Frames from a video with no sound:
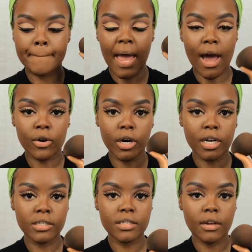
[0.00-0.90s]
powder
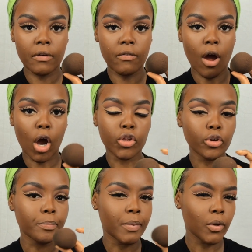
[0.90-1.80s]
and stuff on
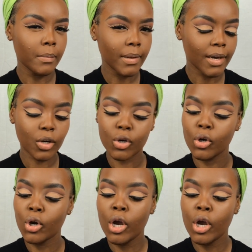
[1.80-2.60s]
your beauty blender,